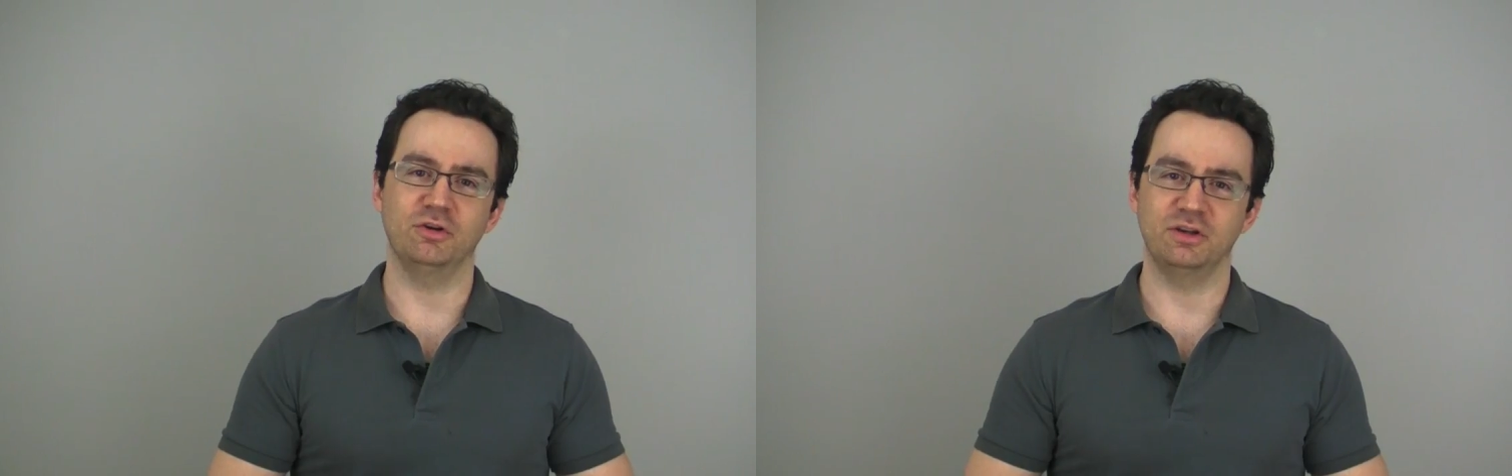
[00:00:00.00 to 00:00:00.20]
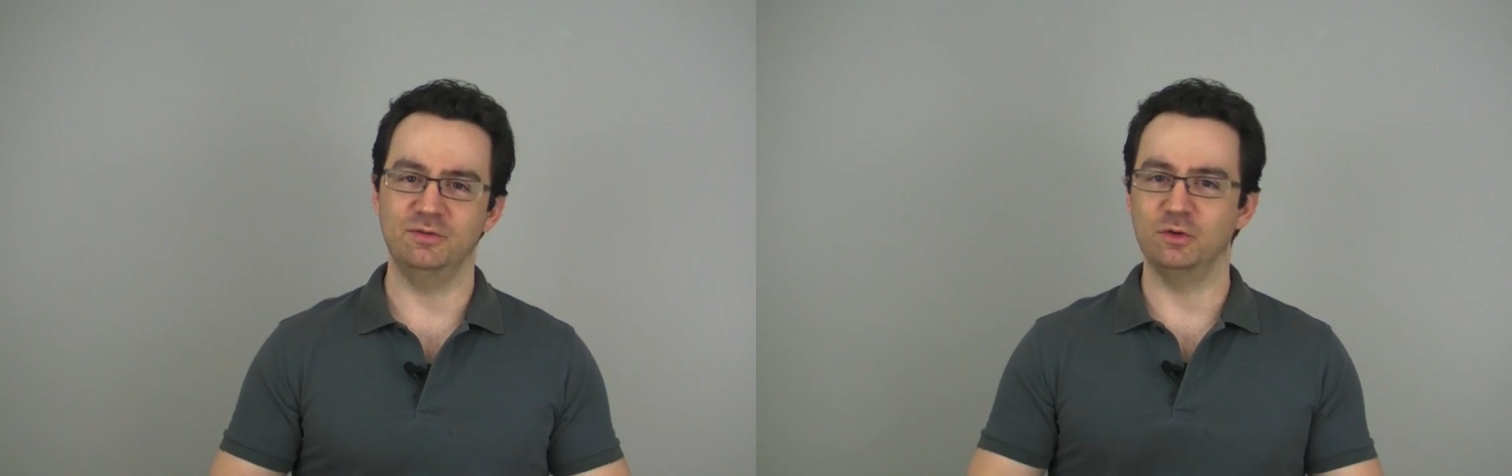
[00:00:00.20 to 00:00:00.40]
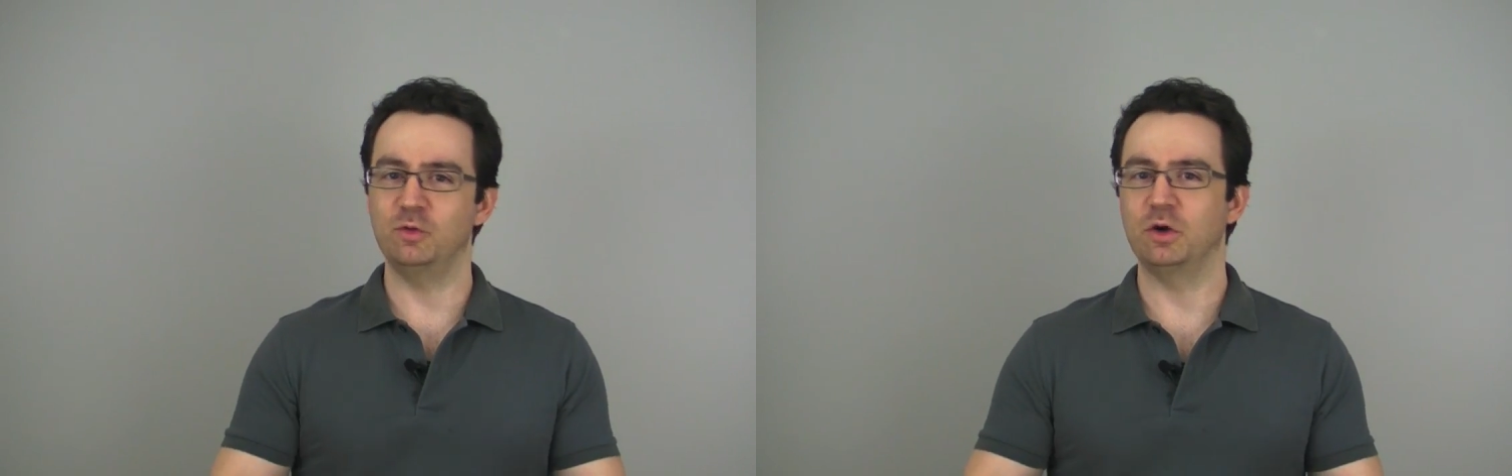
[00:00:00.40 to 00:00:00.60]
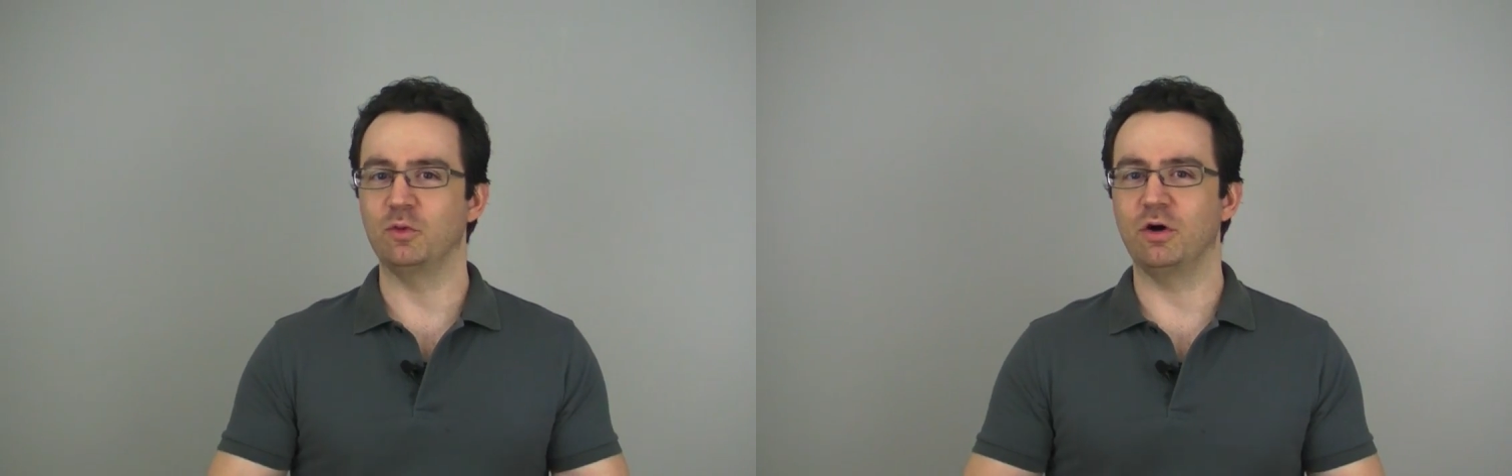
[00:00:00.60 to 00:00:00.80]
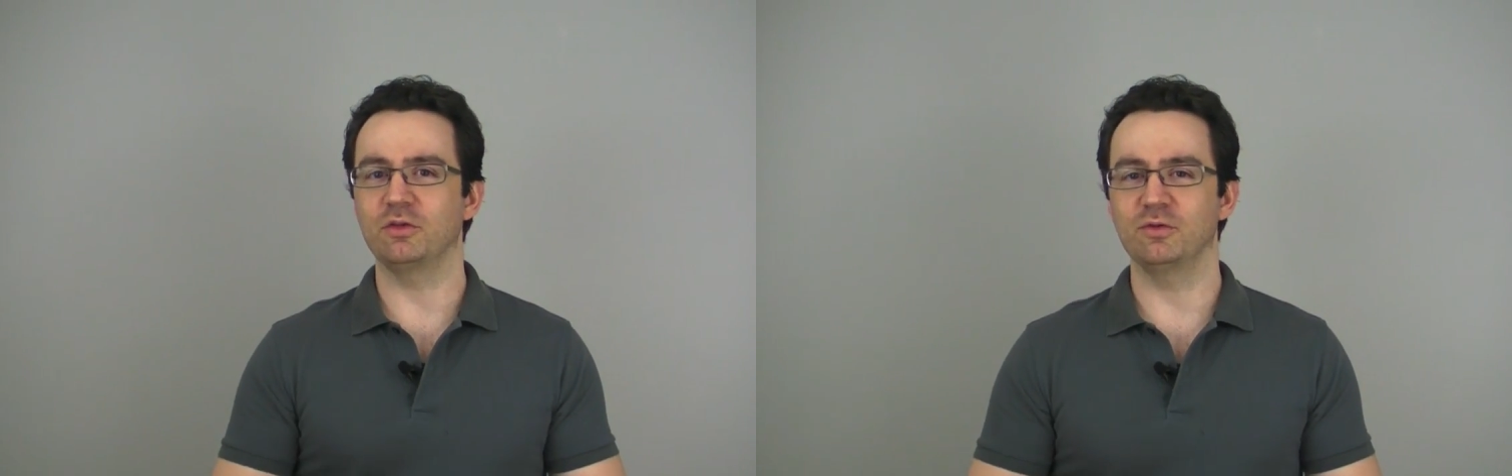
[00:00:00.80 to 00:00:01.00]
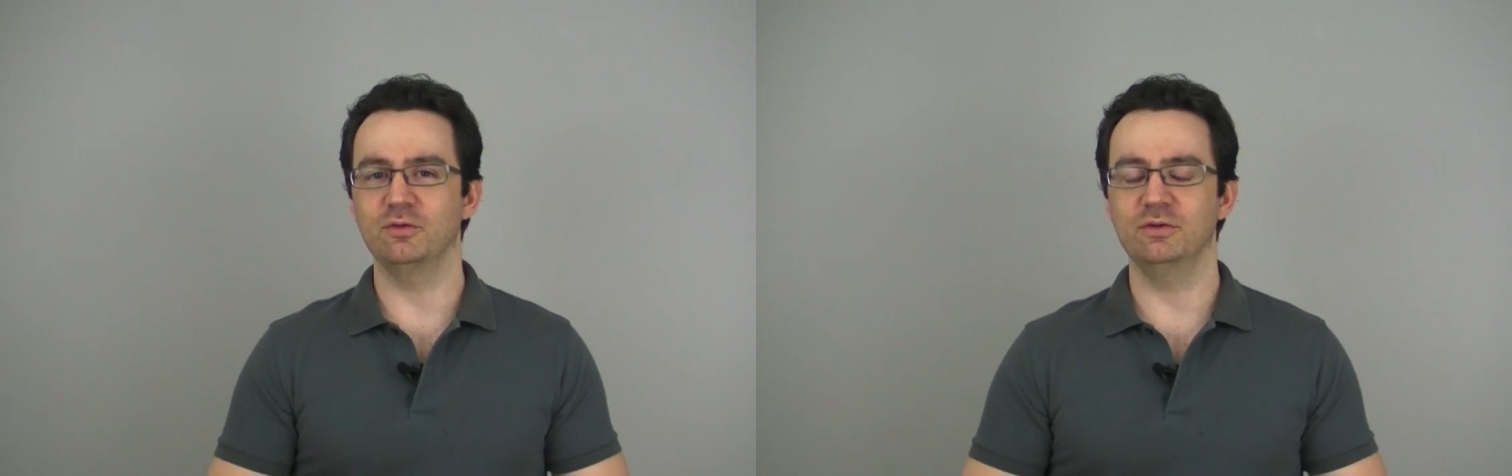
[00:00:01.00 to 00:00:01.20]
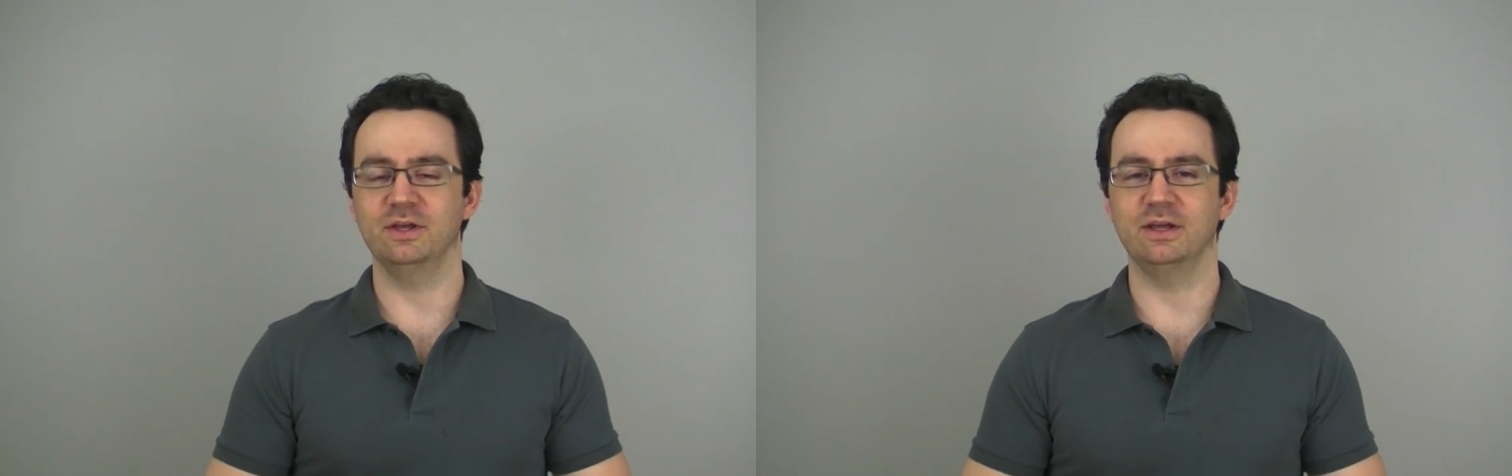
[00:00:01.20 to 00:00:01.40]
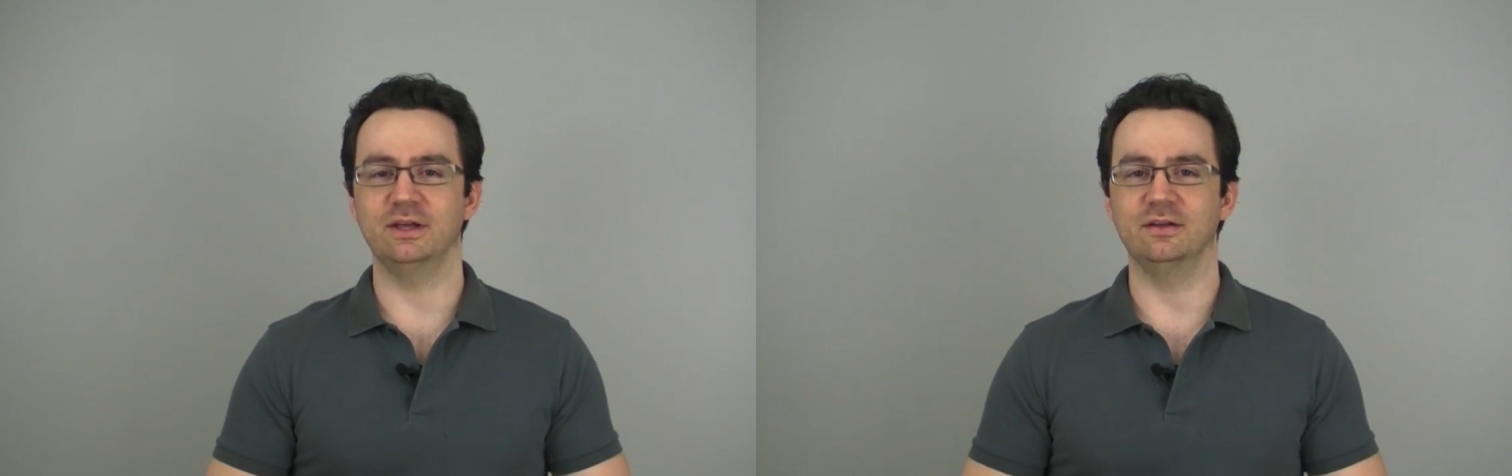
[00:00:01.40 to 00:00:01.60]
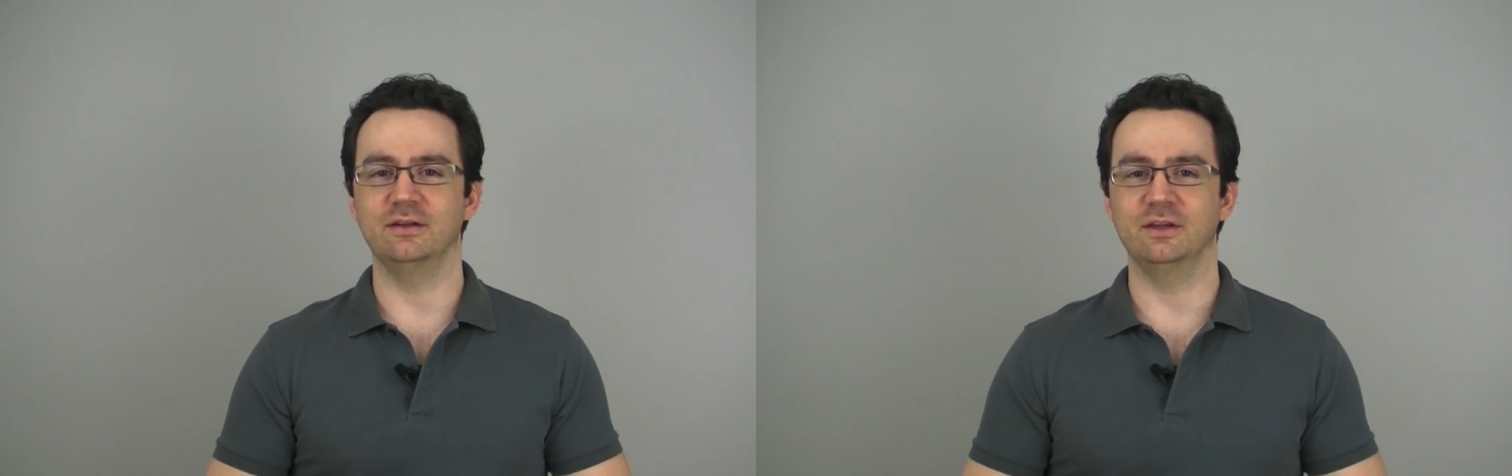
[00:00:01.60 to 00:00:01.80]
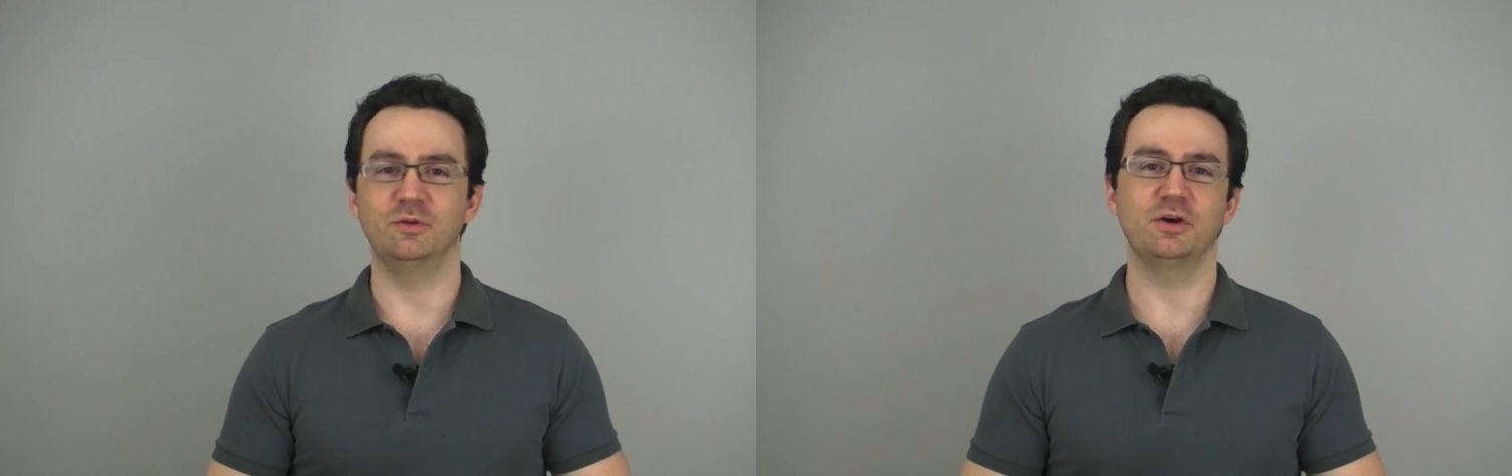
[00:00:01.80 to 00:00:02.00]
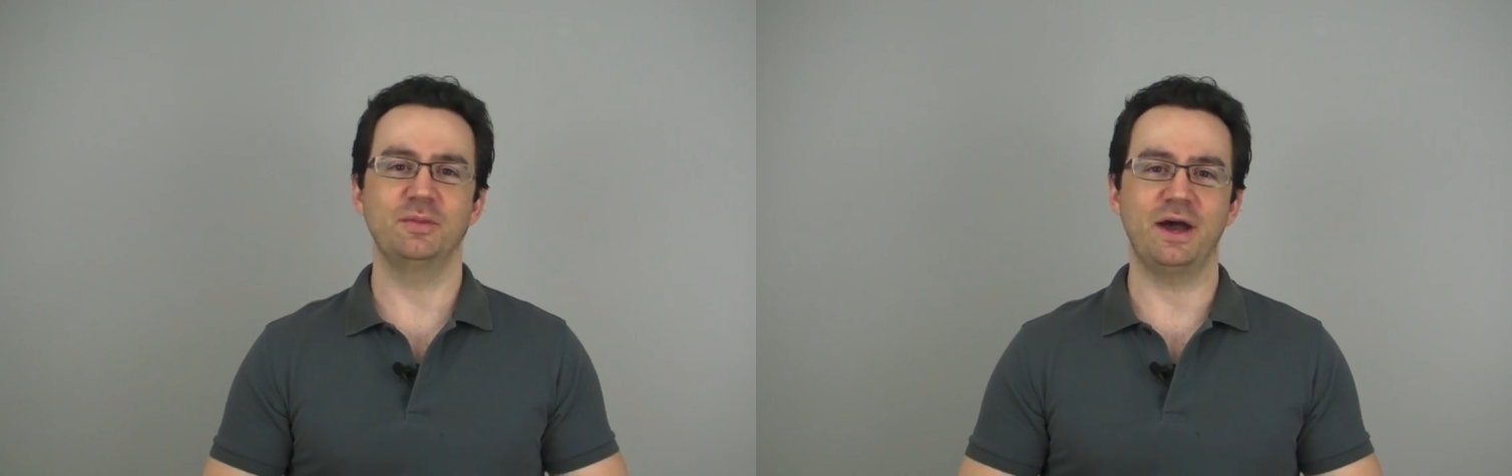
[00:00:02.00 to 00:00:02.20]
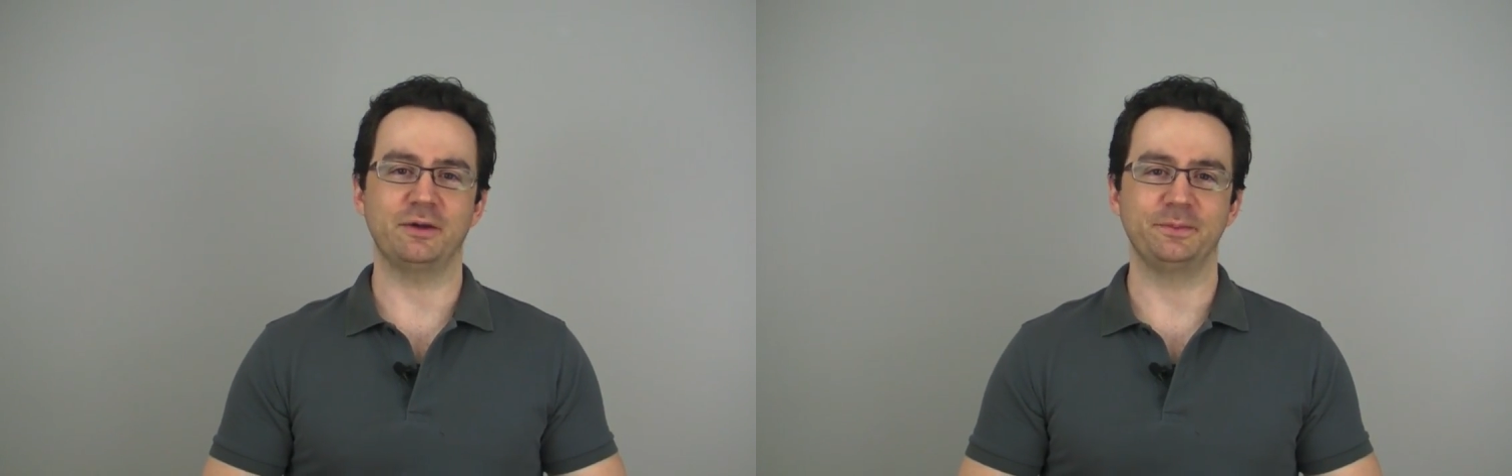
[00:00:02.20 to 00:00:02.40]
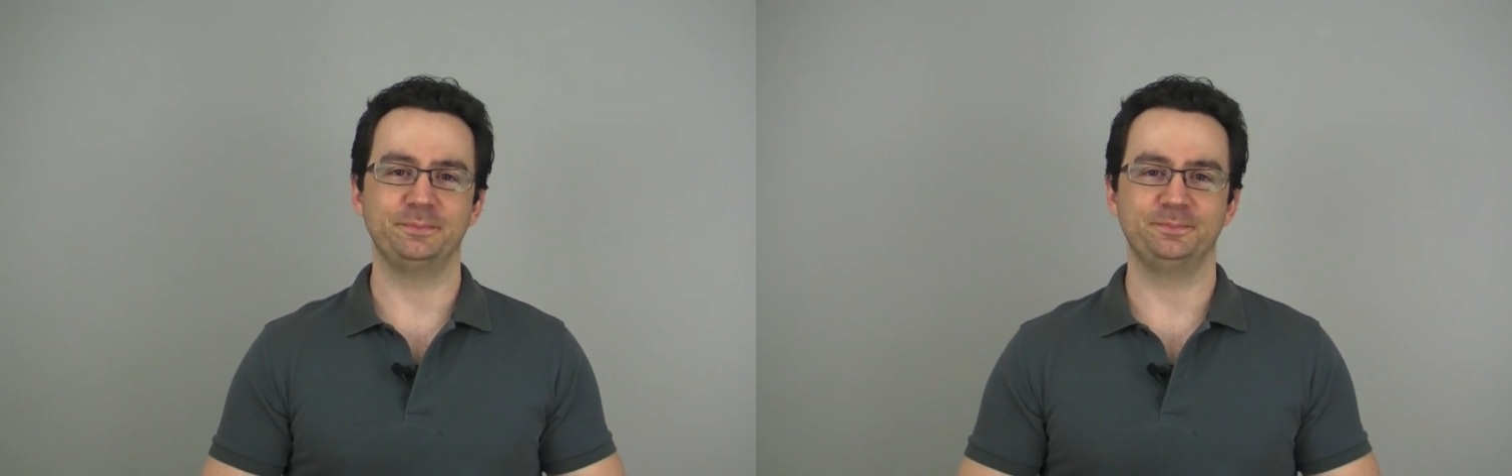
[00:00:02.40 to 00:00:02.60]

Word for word: I'll give you a quick walkthrough and uh, then we'll come back.